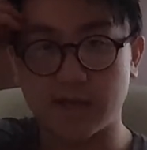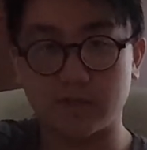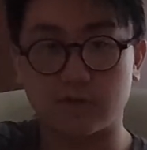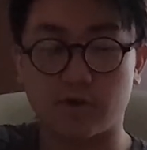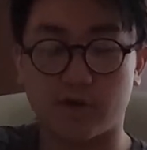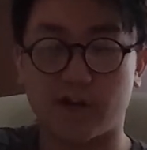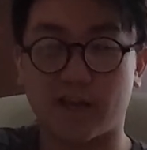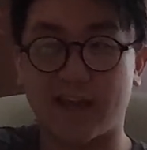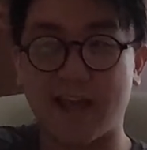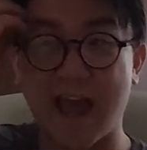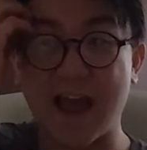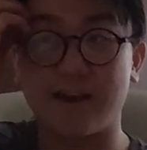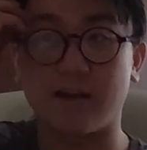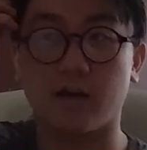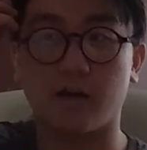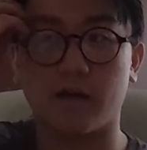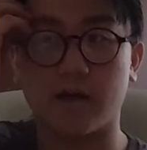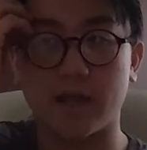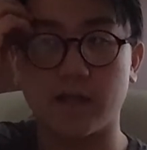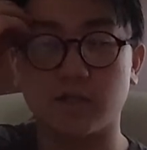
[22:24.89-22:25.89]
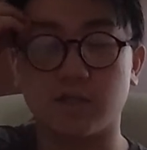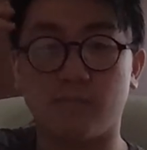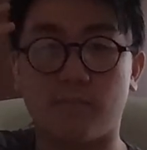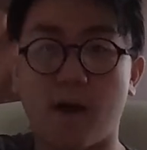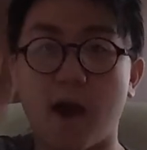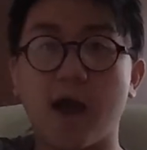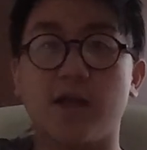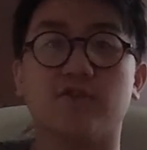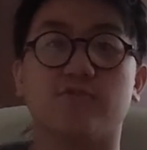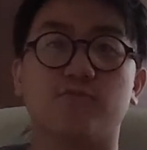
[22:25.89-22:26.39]
Trying to gander into the
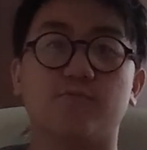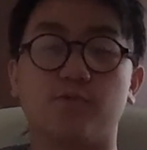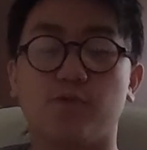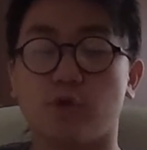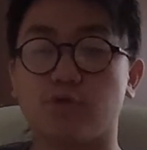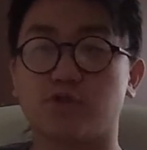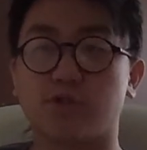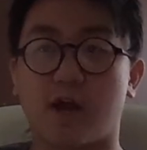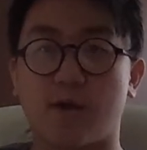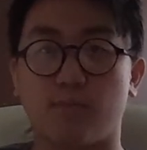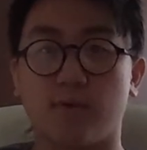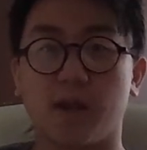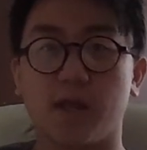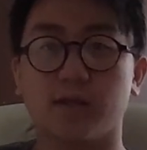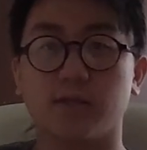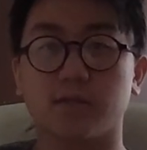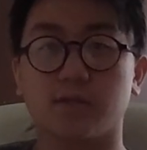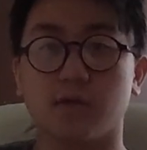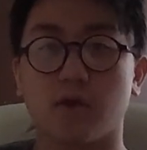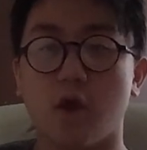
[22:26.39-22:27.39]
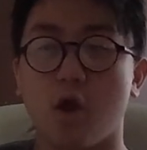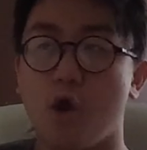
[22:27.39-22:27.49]
minds of those that are brilliant?